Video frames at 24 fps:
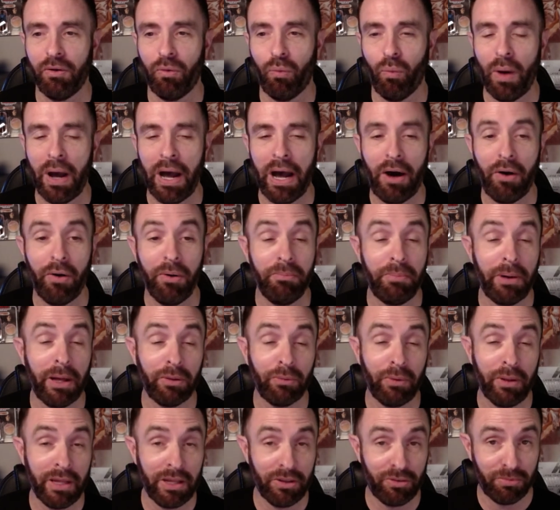Wow. And by
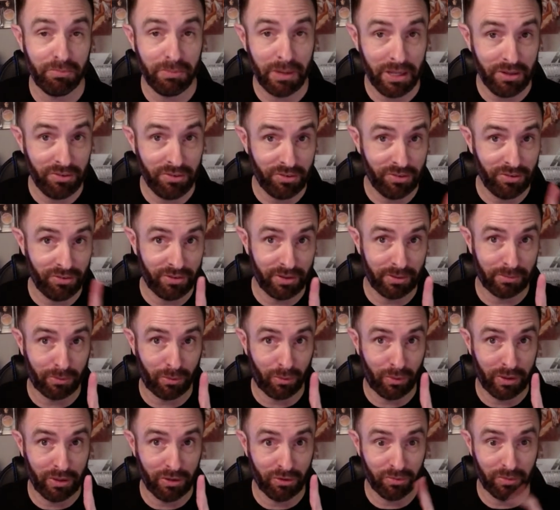the way, that's Mason's number
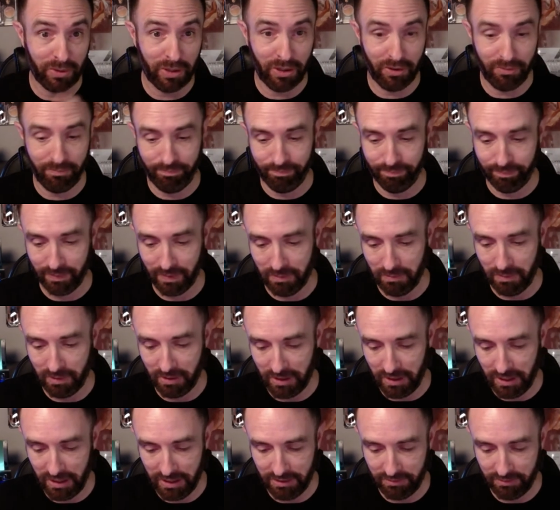1 as well.
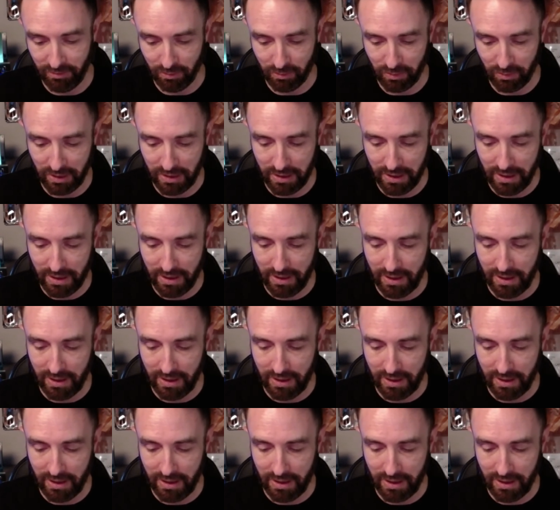Mary and everyone.